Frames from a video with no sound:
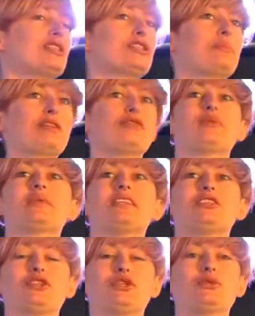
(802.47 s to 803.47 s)
bathroom with these
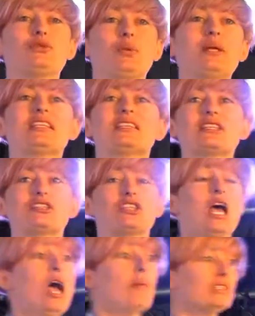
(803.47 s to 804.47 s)
2 twins,
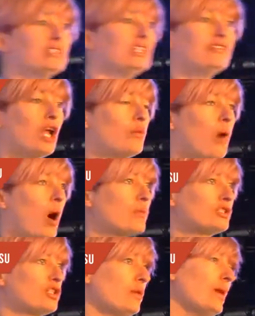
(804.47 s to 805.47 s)
but I didn't even know what I was
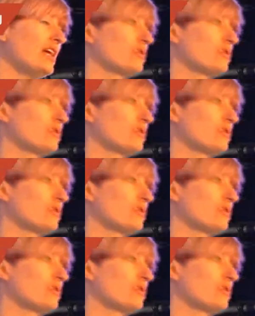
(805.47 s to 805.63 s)
doing. So I was